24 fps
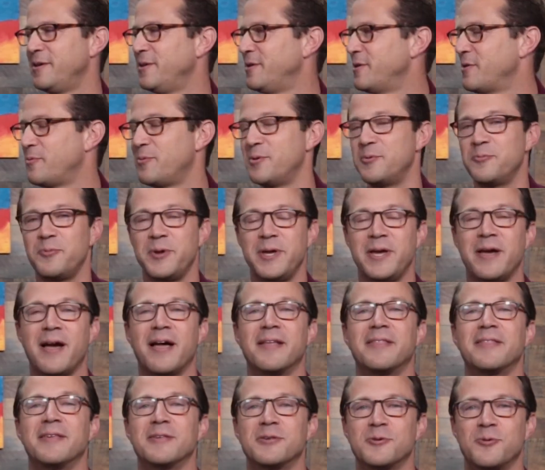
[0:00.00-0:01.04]
You know, when we
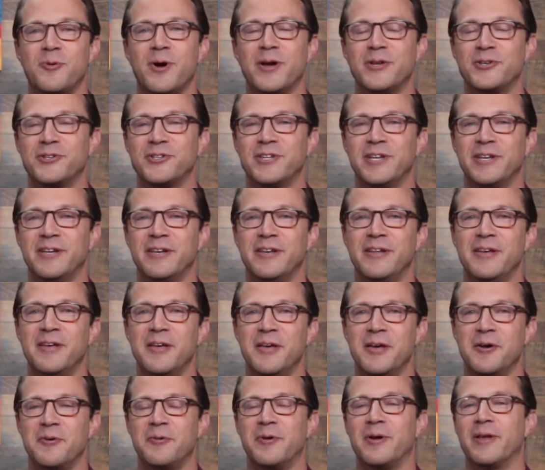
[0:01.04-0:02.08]
got this question,
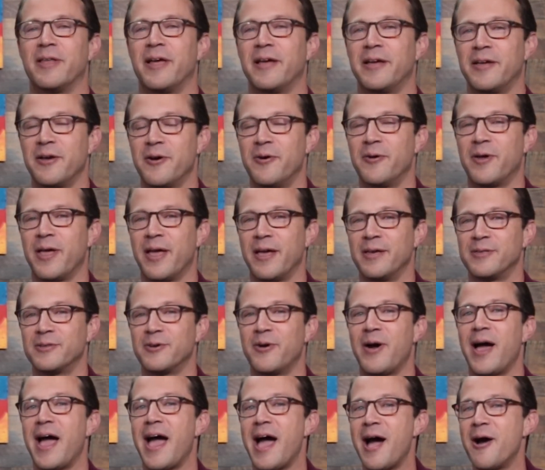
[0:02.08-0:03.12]
we're like, okay, so
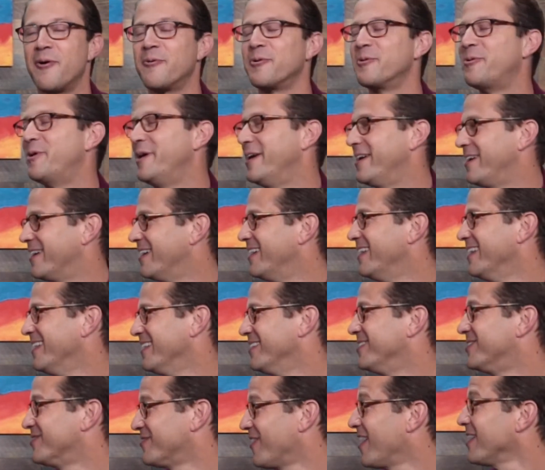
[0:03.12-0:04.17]
how are we going to
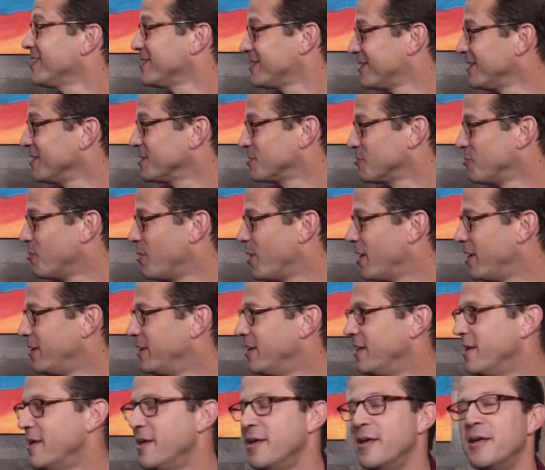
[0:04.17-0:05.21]
address this one?
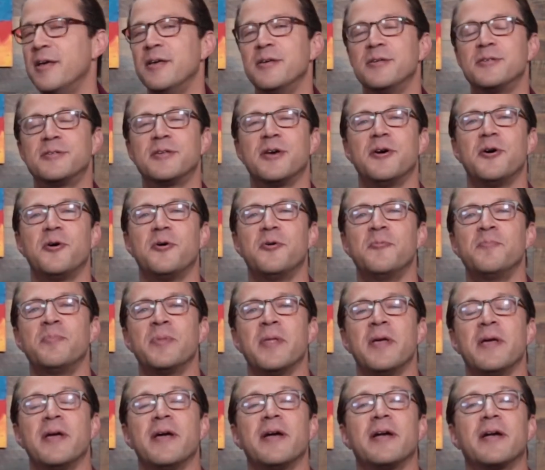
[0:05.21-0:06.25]
So
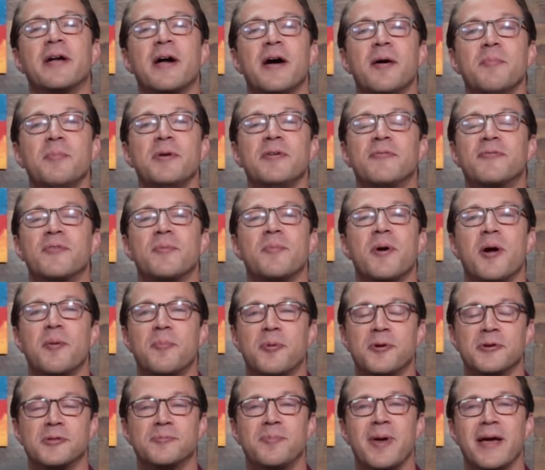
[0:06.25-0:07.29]
coming from our
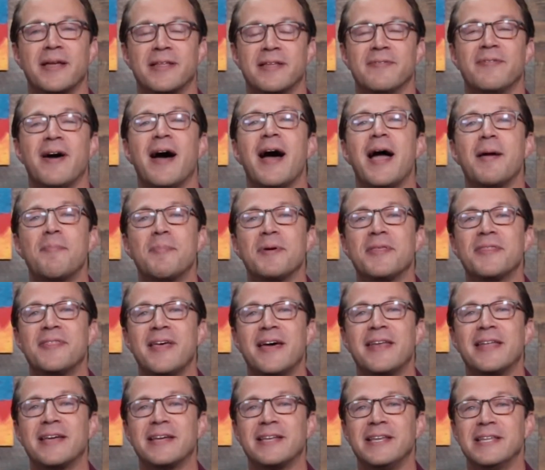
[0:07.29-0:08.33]
perspective,
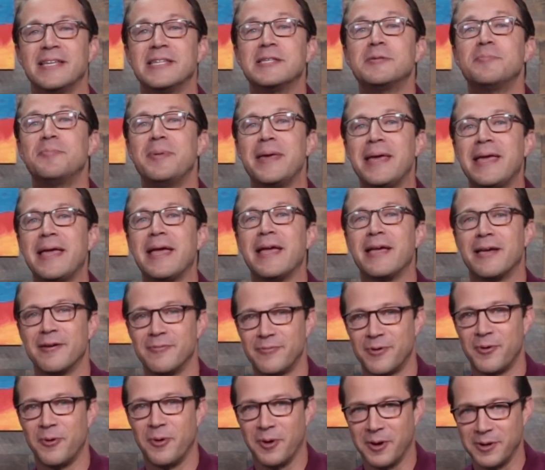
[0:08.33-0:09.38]
hypothetically speaking,
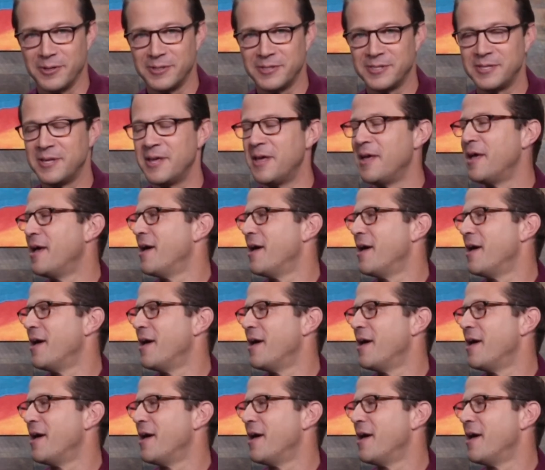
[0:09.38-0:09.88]
of course,